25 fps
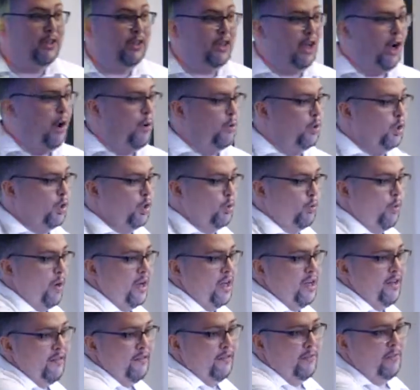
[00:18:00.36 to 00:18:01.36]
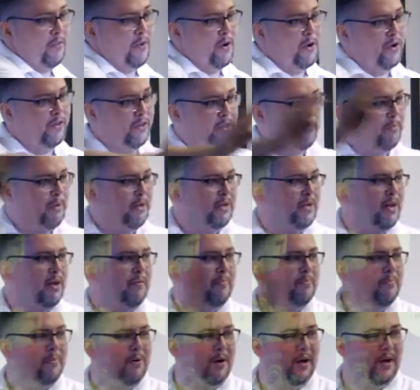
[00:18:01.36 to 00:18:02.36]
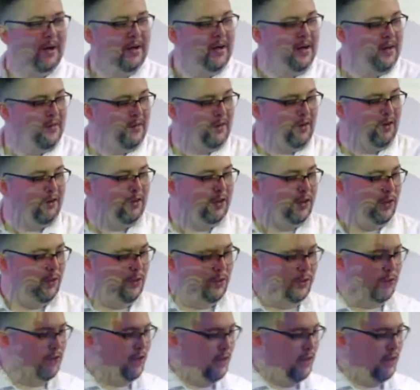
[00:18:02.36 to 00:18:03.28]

just a whole swathe of work that had been done by the offshore